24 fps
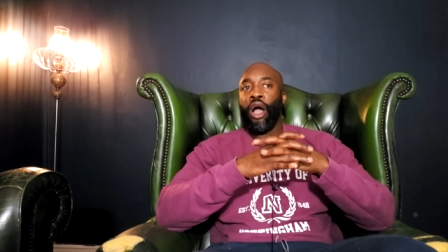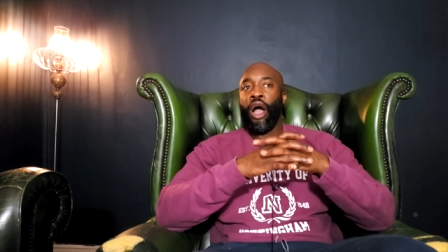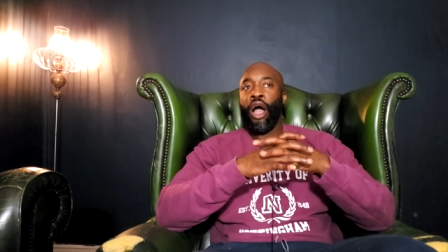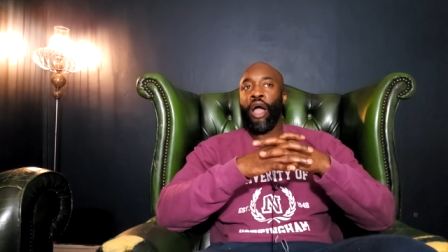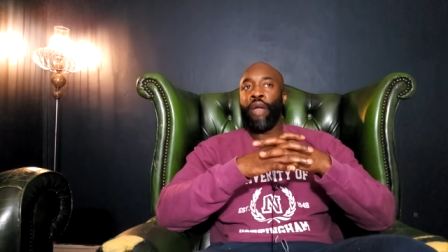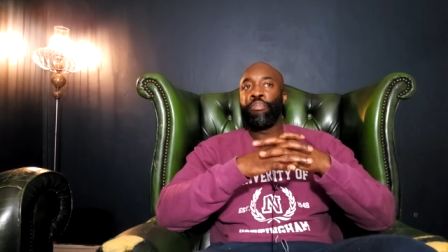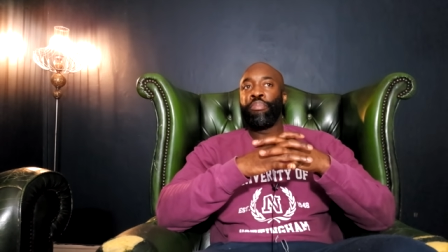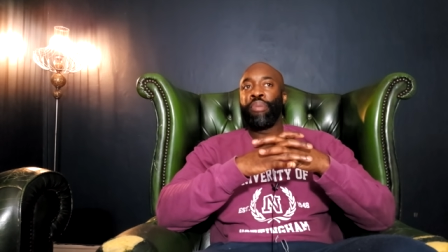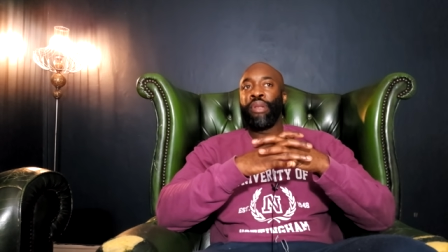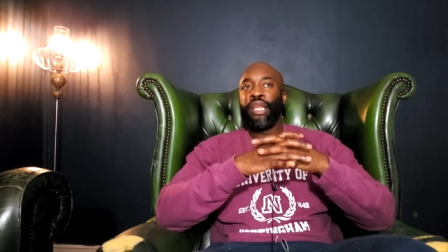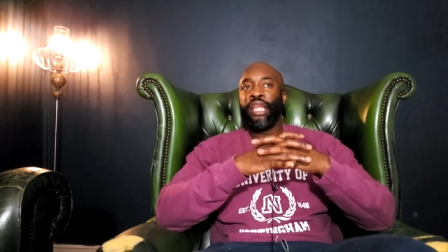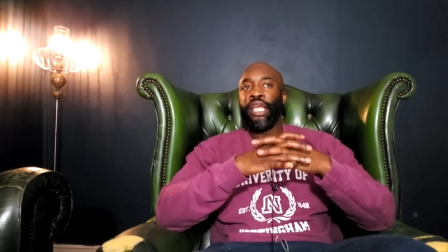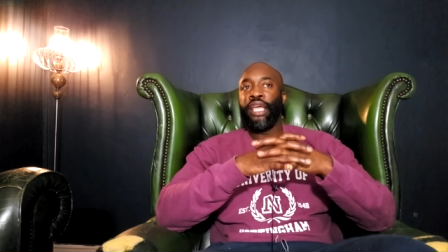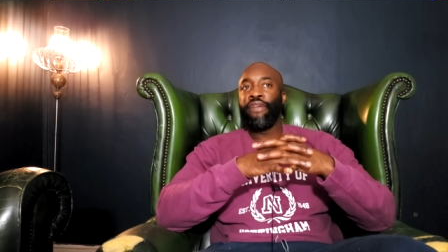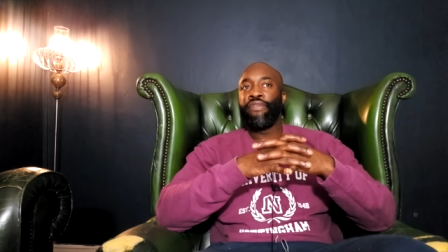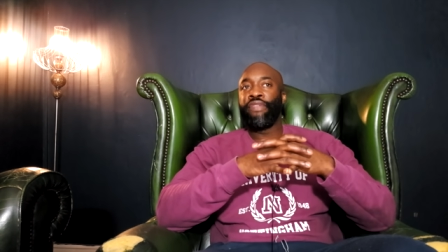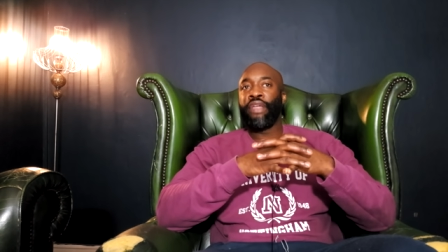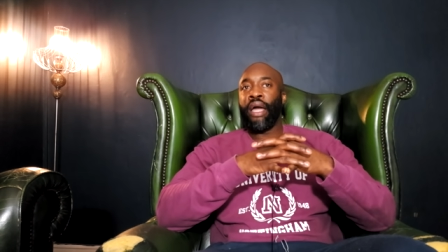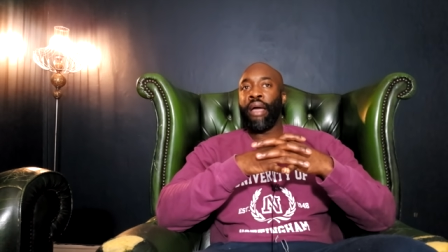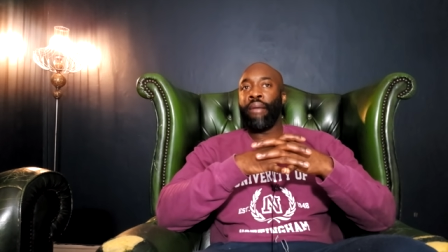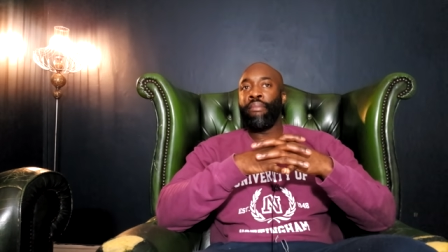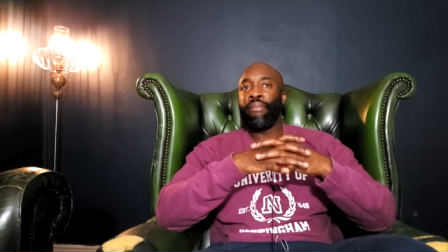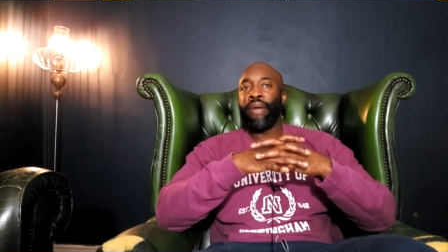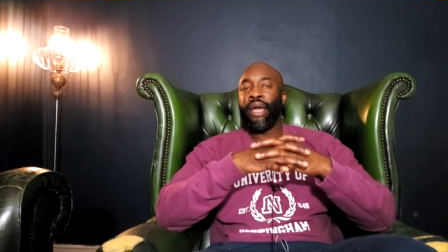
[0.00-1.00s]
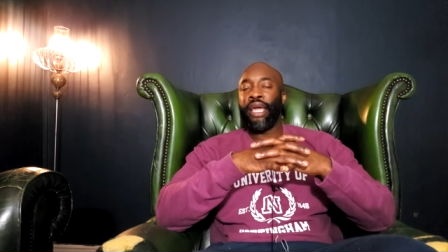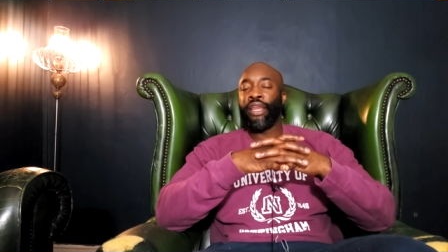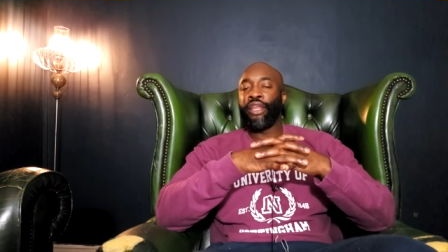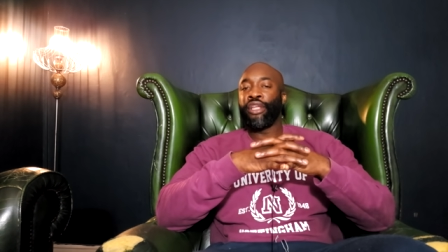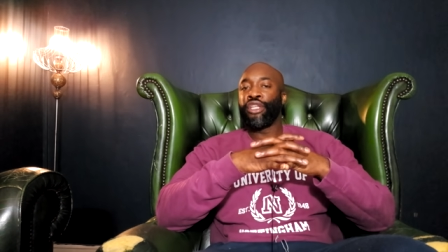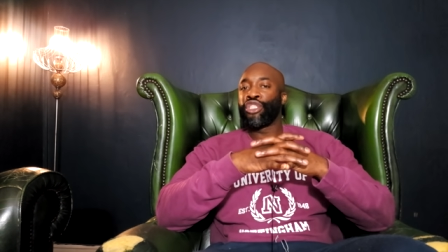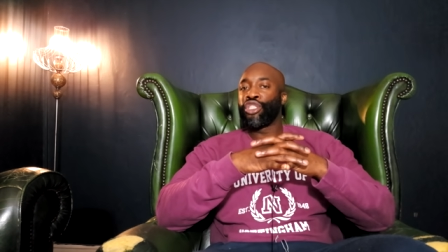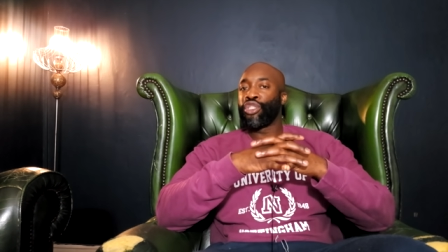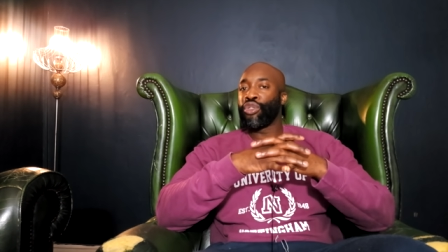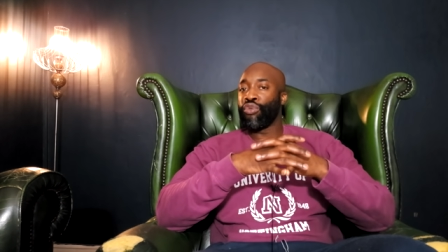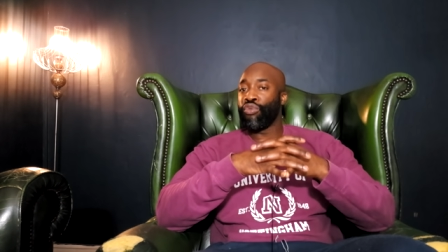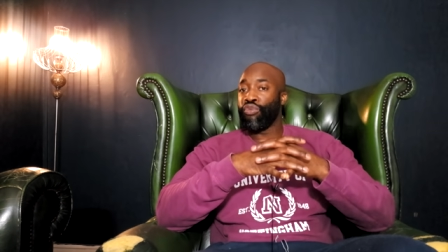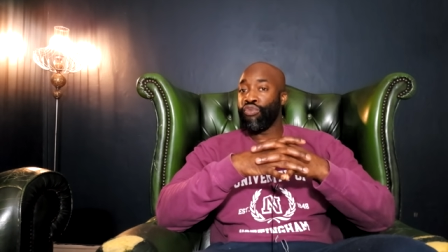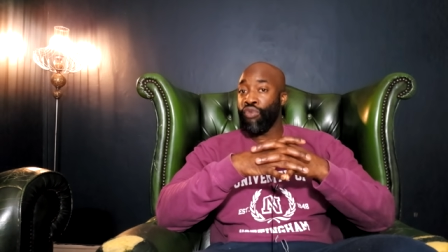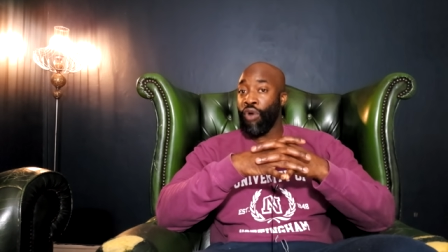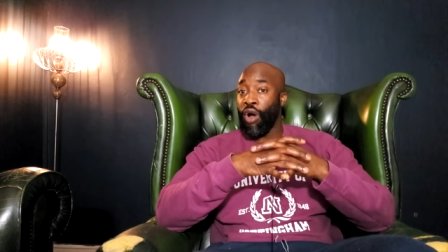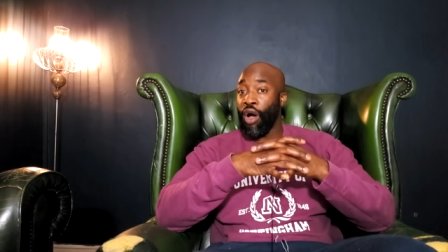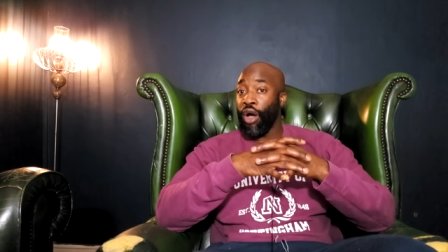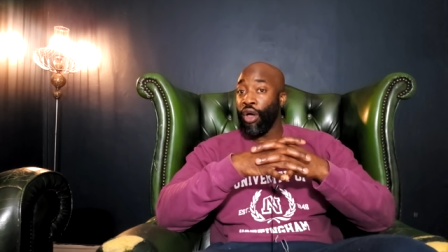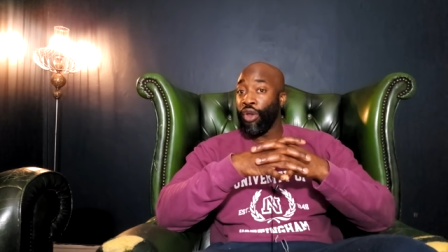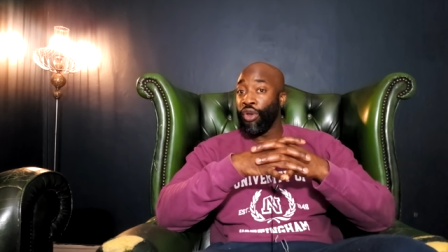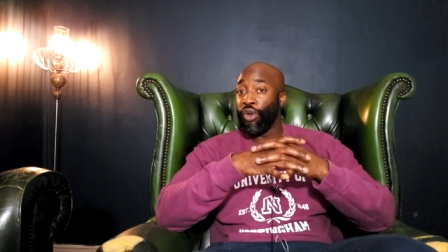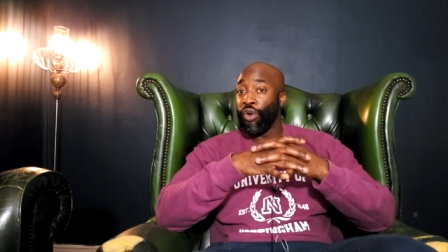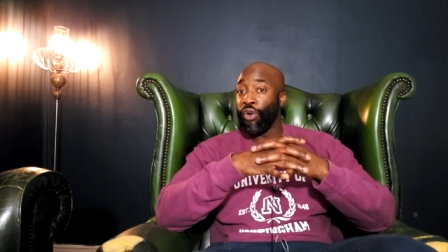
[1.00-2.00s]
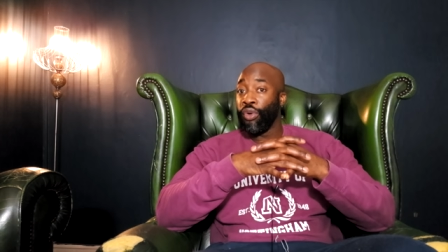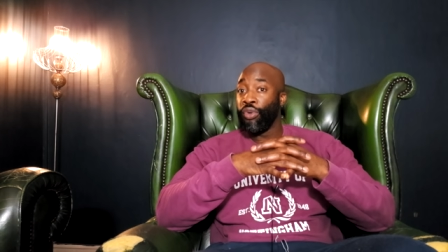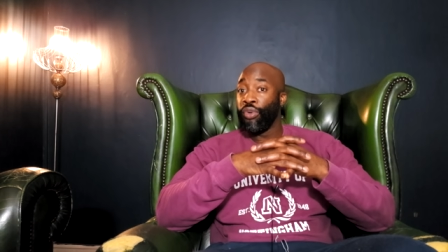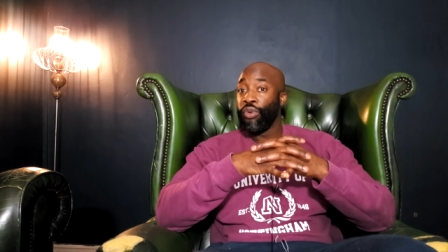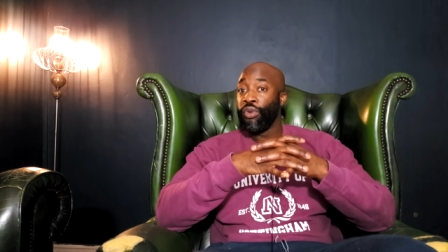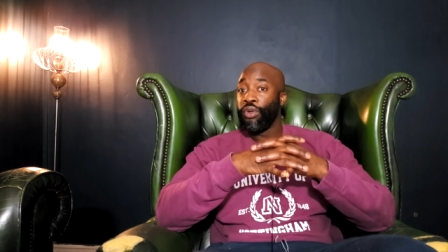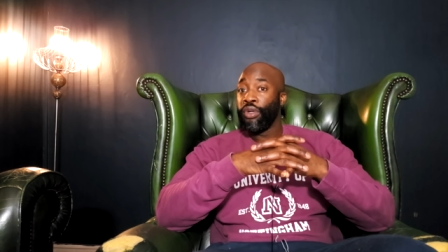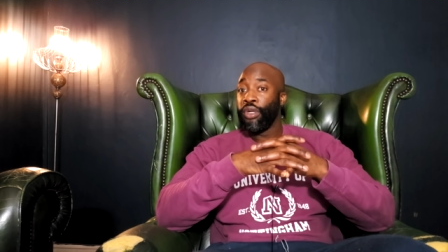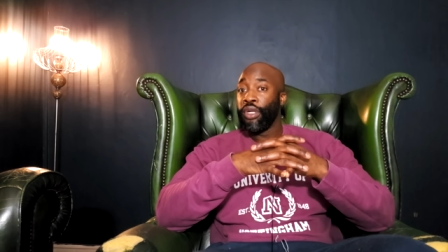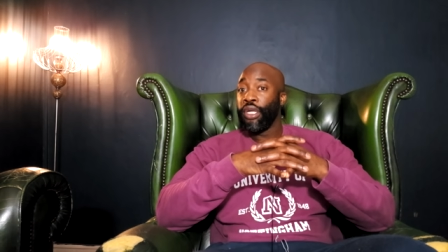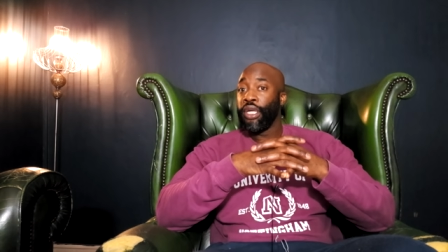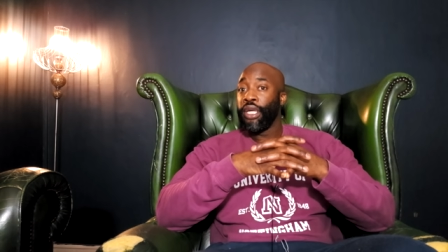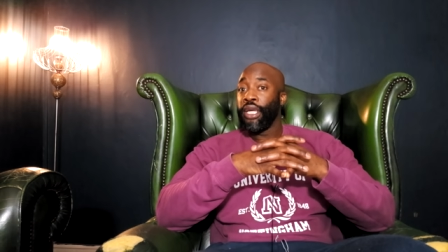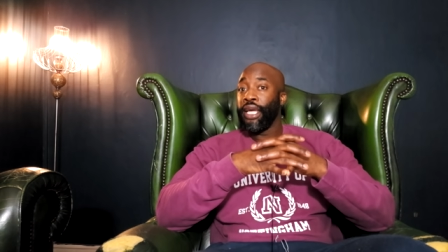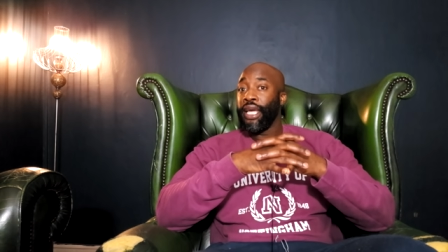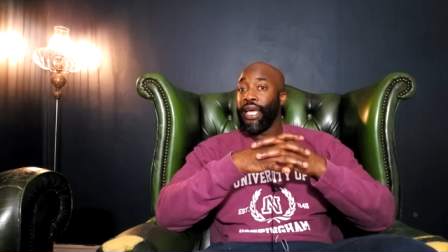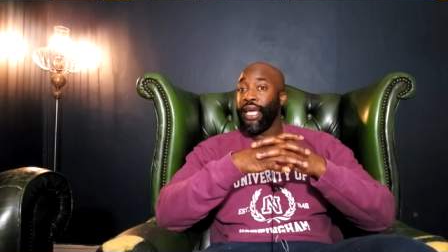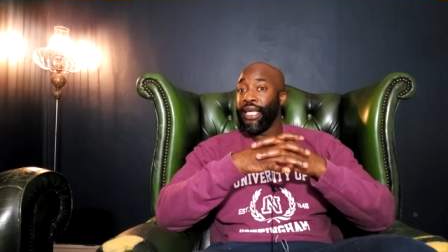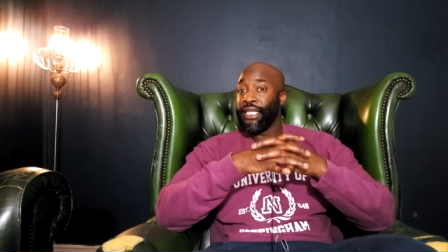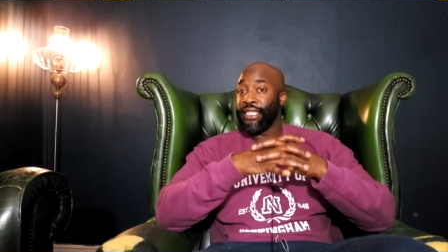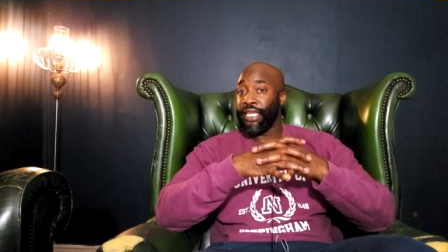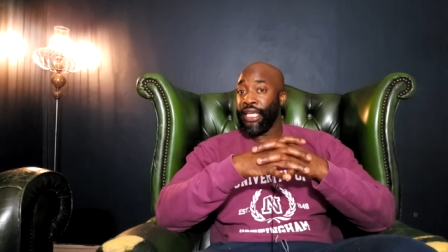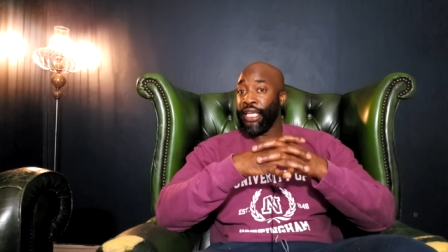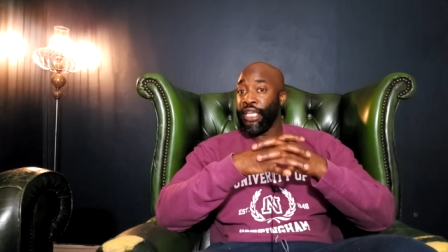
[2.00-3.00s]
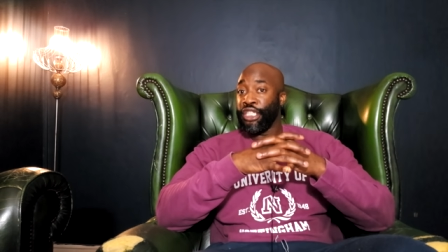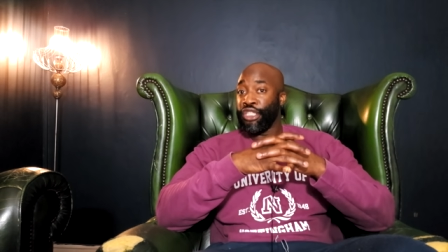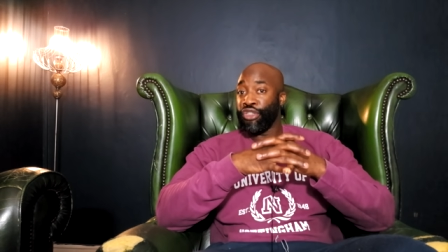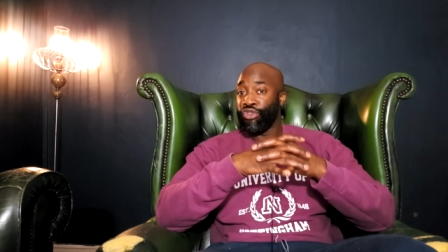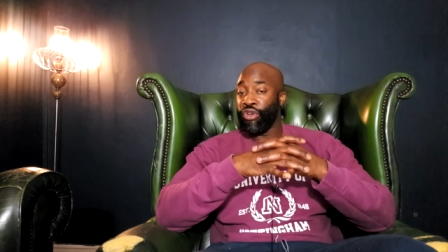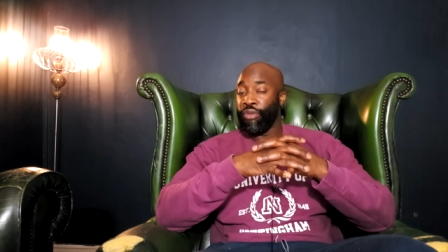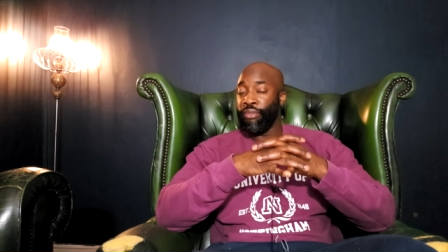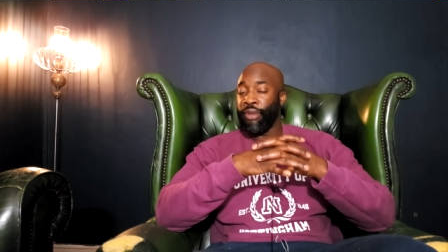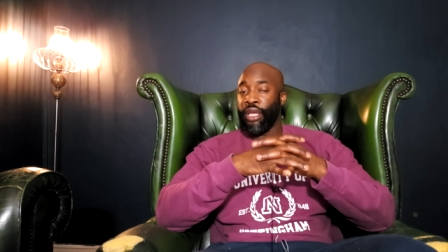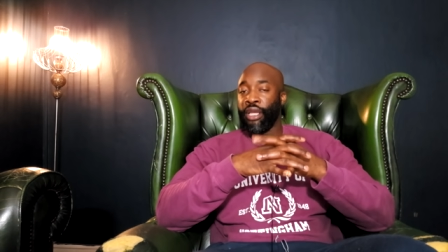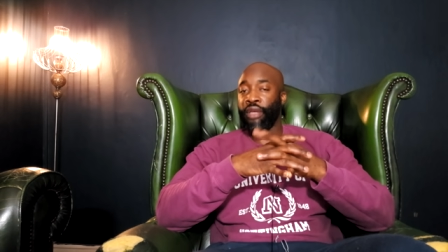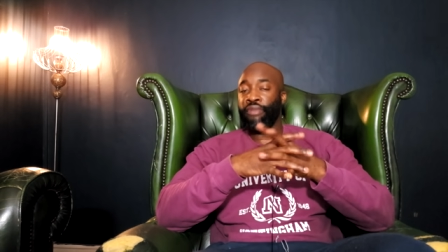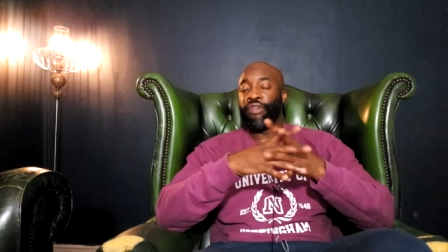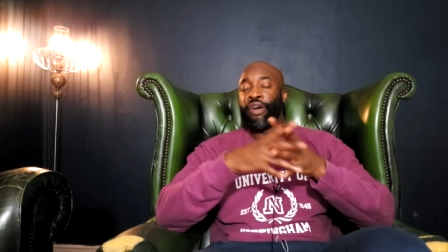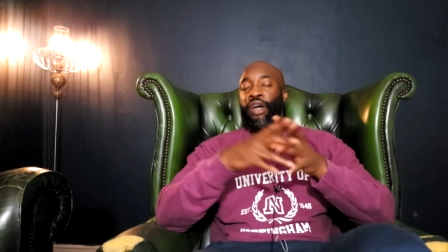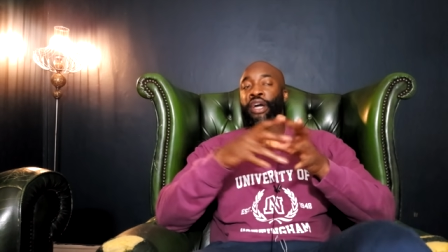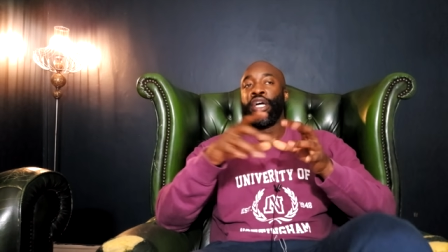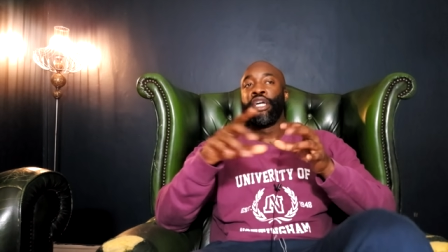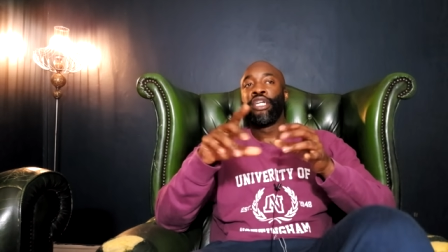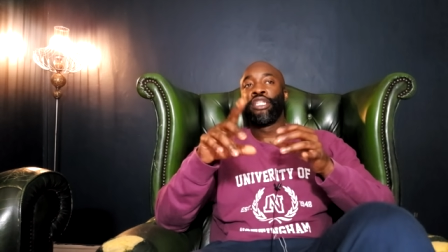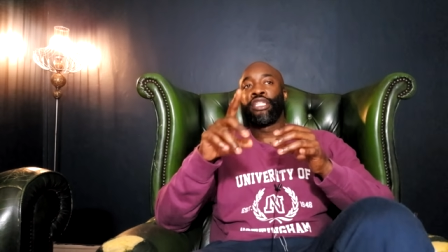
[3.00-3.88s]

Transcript: I believe that Amanda Serrano is a history-making fight.